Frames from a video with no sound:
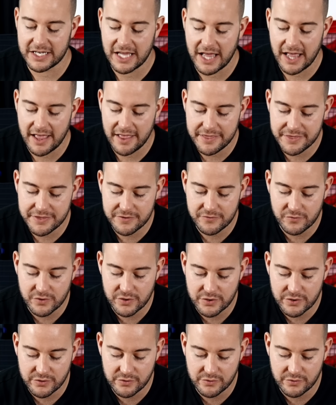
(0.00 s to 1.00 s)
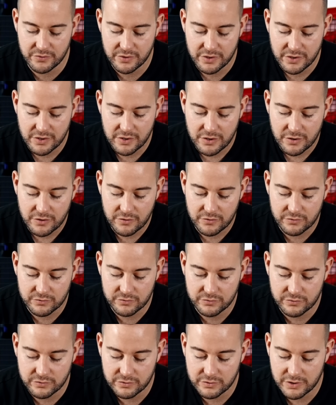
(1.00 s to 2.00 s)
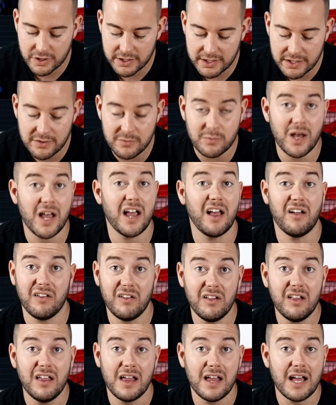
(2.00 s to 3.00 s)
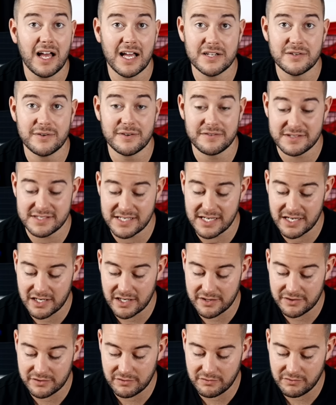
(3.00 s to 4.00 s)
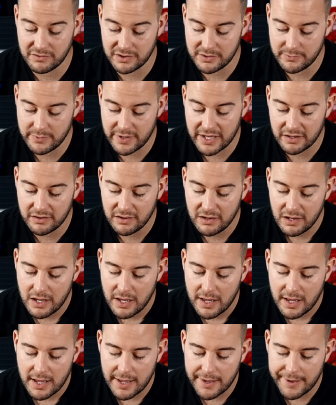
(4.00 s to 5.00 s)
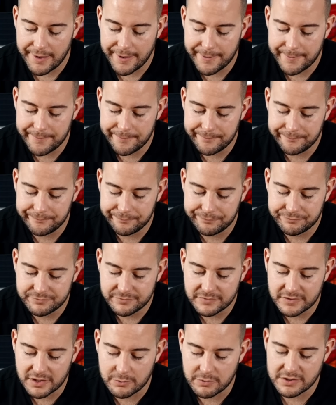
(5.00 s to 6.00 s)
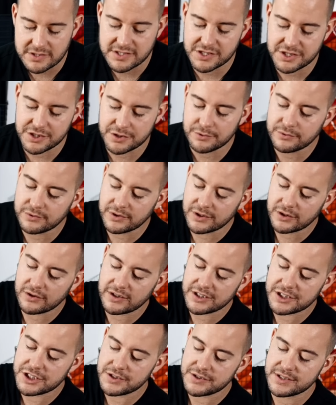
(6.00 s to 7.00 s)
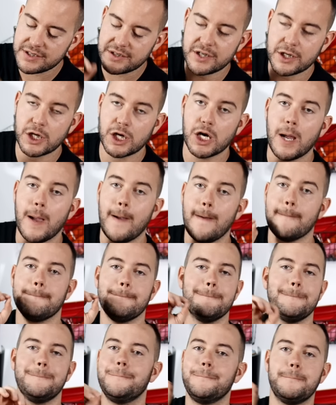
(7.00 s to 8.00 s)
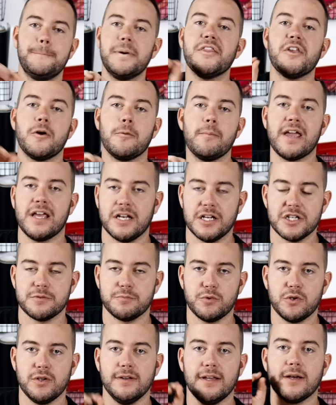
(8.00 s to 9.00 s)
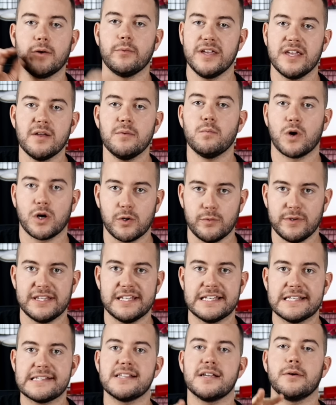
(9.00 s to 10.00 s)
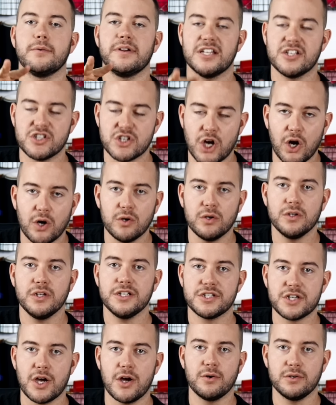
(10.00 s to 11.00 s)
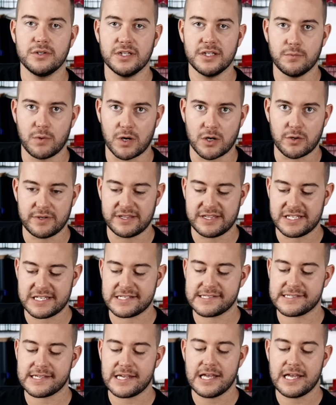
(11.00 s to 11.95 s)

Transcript: cut through really well. I do have to say it cut through really well. Um, there was two little issues down here, but they're manageable. Like we can work with this. Like we can totally, totally work with this.